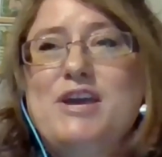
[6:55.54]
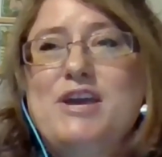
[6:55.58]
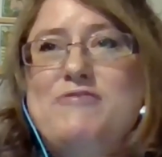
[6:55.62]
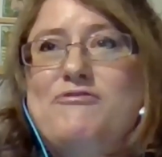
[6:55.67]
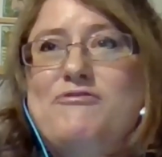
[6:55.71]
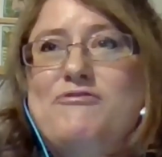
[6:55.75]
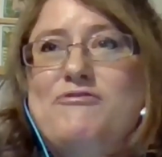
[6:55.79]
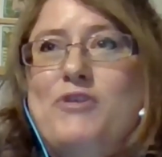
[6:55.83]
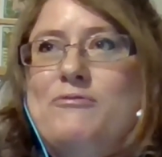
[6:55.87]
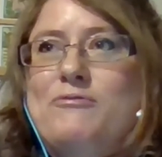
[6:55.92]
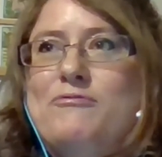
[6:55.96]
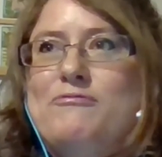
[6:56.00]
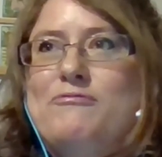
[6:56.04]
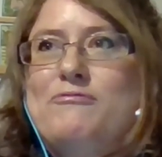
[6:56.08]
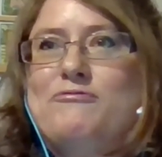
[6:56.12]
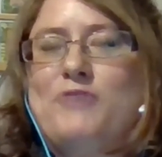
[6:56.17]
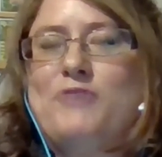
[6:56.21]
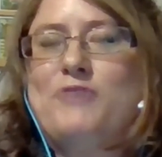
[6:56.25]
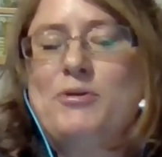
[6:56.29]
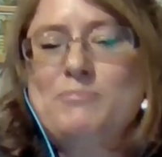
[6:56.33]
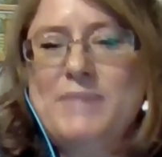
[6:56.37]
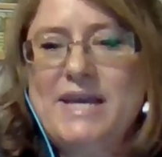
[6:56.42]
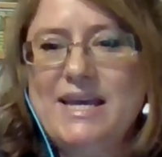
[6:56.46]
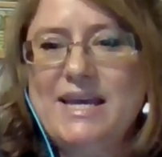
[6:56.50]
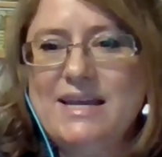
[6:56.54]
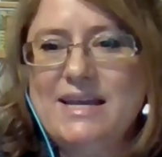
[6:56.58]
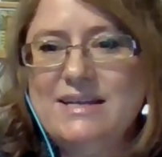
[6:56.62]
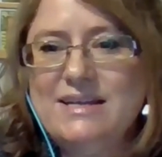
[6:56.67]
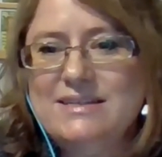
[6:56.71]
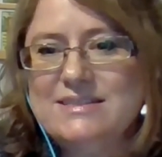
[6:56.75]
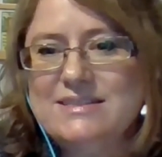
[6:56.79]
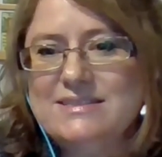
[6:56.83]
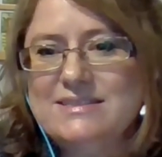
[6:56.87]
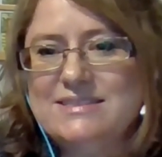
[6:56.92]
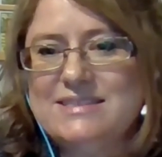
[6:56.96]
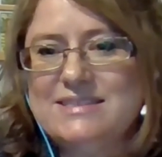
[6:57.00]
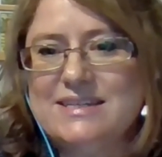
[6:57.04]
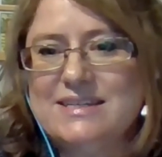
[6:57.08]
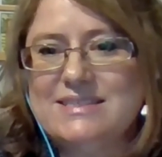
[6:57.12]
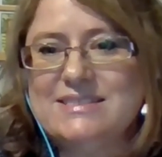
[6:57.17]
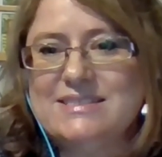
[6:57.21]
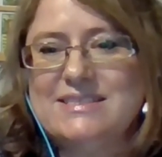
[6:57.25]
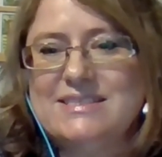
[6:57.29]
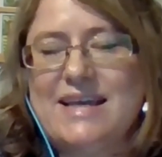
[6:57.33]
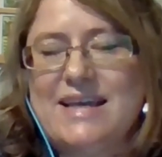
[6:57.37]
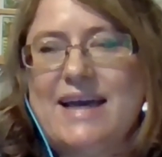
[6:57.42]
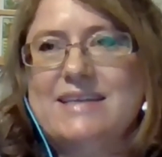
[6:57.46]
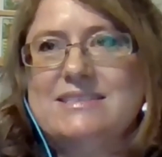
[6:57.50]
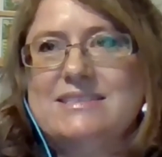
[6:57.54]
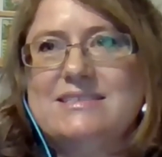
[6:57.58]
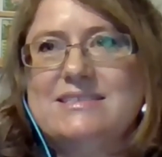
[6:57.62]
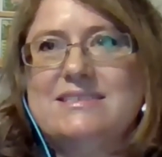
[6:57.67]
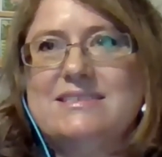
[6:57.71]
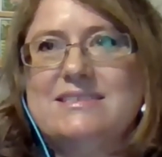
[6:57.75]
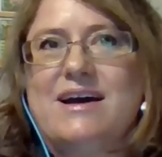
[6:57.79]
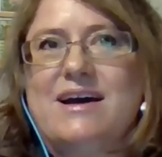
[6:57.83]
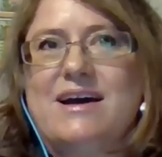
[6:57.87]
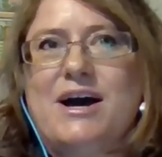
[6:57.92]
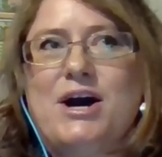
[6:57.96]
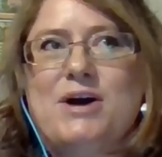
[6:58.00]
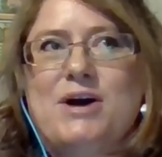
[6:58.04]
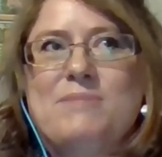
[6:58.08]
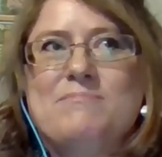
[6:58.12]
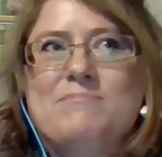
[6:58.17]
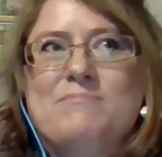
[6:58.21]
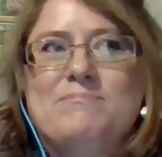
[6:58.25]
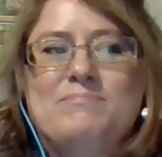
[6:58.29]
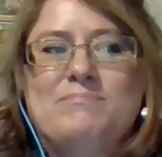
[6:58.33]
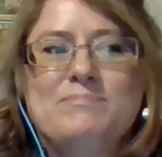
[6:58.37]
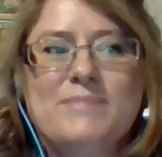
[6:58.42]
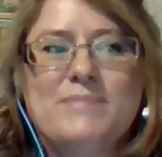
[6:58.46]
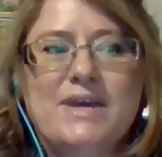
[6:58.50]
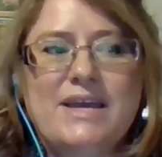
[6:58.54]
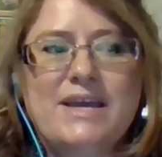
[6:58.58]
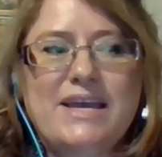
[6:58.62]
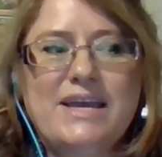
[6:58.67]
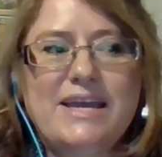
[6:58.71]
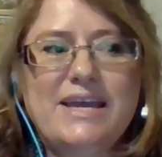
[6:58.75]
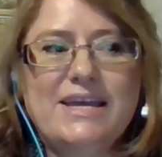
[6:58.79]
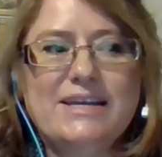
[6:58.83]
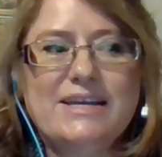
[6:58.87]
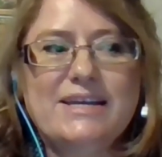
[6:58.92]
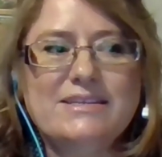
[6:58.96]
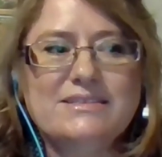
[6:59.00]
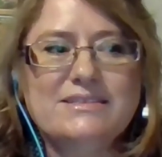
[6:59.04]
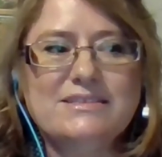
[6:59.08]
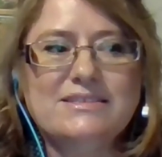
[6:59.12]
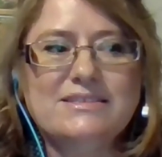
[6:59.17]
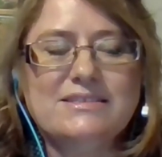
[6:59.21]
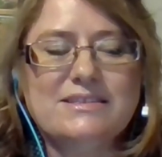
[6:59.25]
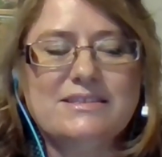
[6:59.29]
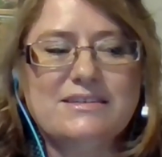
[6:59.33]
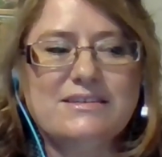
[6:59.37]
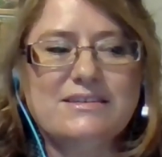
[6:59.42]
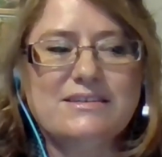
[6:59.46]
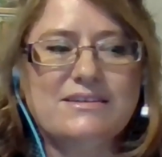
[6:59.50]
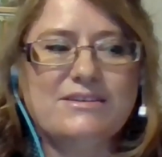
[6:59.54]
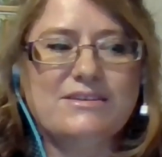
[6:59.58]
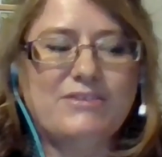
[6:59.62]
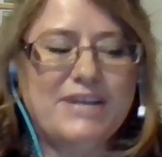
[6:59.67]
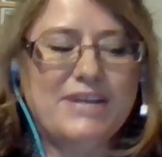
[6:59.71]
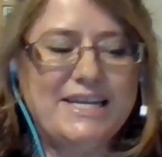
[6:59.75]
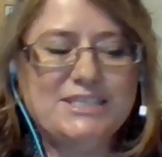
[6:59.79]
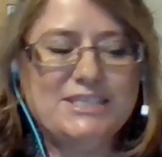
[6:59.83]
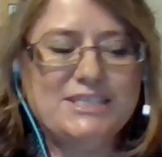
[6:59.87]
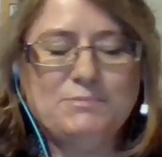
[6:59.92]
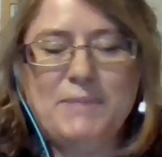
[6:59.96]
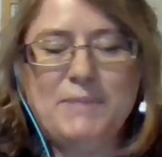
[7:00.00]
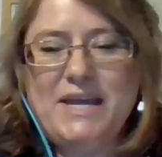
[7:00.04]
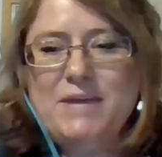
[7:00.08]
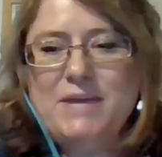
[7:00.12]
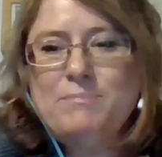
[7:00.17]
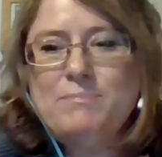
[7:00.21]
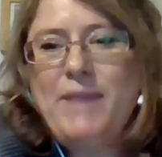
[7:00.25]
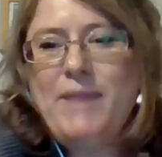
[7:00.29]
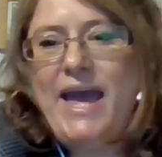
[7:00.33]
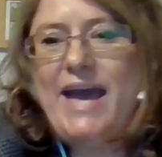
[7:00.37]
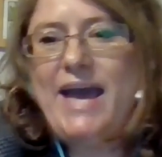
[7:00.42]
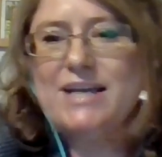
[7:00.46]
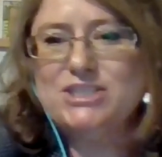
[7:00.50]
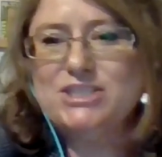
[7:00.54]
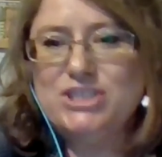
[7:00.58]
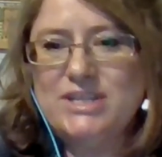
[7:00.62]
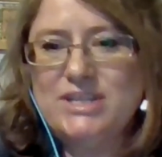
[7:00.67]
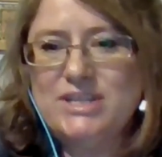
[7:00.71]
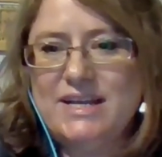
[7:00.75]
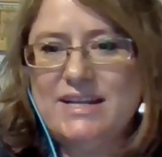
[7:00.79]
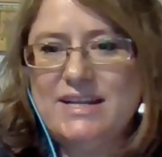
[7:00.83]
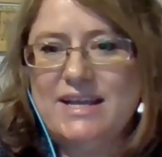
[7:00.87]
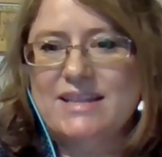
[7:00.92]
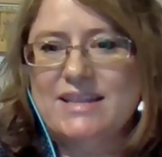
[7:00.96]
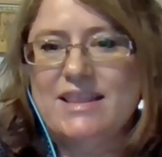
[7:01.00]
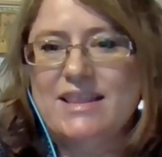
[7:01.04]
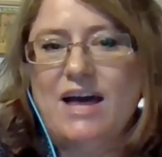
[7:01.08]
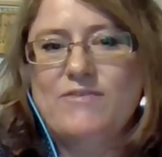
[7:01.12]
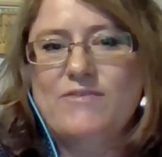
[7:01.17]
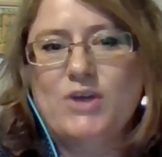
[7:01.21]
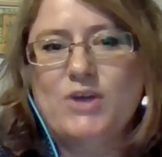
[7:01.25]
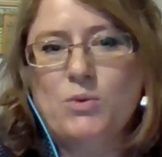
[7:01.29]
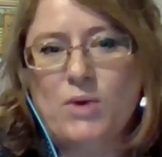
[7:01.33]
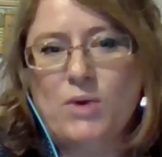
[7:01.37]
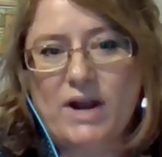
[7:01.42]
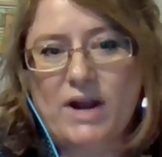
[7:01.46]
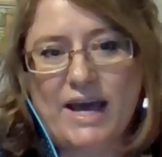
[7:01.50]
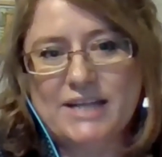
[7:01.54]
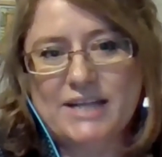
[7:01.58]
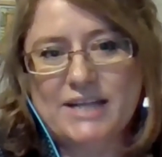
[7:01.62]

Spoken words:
for me, success is is being passionate and loving what I